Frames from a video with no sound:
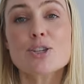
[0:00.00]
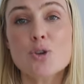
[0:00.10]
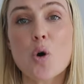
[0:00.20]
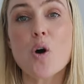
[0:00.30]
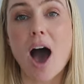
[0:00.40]

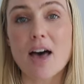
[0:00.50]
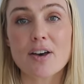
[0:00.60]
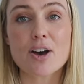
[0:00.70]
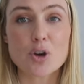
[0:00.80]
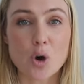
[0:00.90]
your
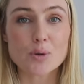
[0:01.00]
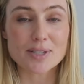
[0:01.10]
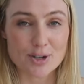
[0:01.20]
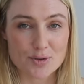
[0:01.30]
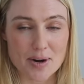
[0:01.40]
other
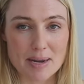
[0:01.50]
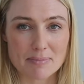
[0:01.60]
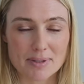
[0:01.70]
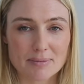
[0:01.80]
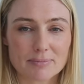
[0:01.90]
goals and
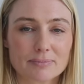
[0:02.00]
dreams.